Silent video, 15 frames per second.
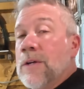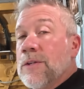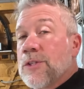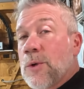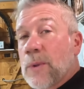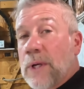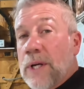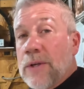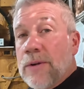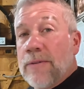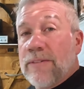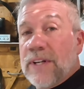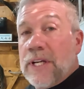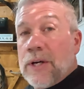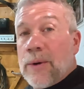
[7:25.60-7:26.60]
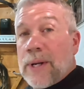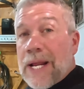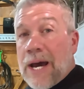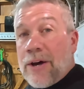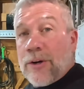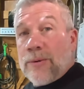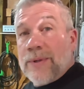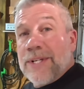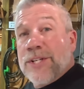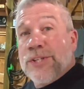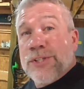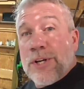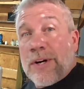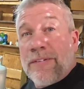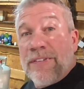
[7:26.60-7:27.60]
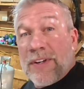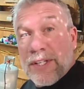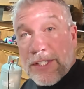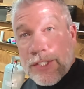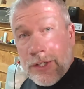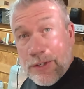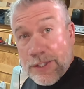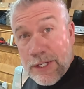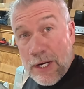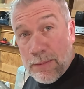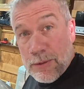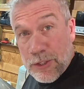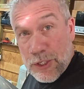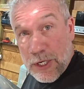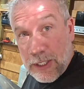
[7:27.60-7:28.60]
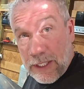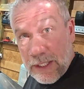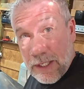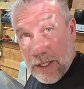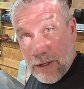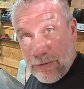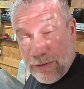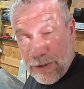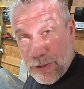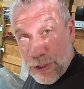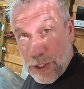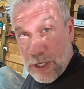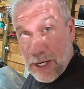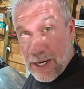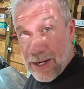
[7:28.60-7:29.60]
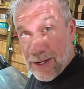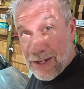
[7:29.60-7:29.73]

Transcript: So we're going to do a video on how to resurface your Cybertruck in the near future.